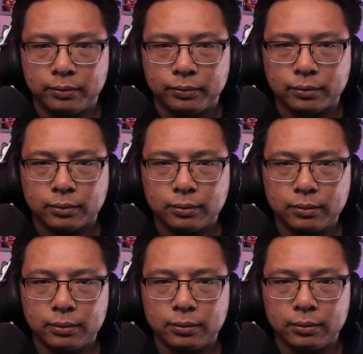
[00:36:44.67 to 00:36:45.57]

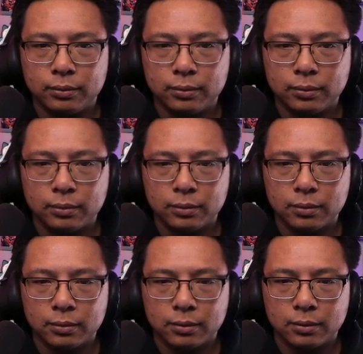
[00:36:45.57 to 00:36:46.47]

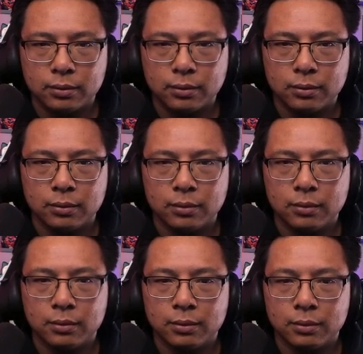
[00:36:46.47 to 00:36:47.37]

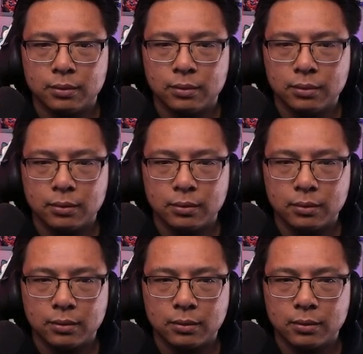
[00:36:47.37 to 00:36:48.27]

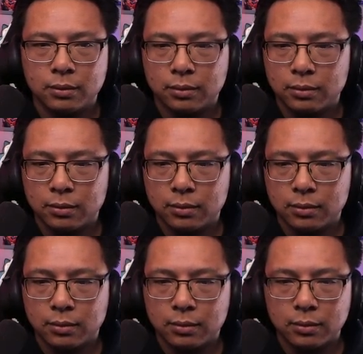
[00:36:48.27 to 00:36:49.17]

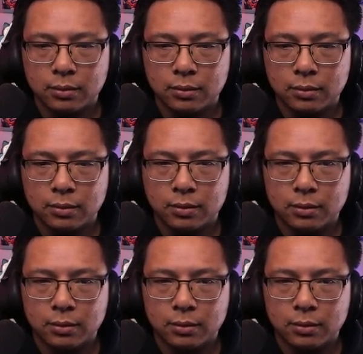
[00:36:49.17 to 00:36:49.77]
[no speech]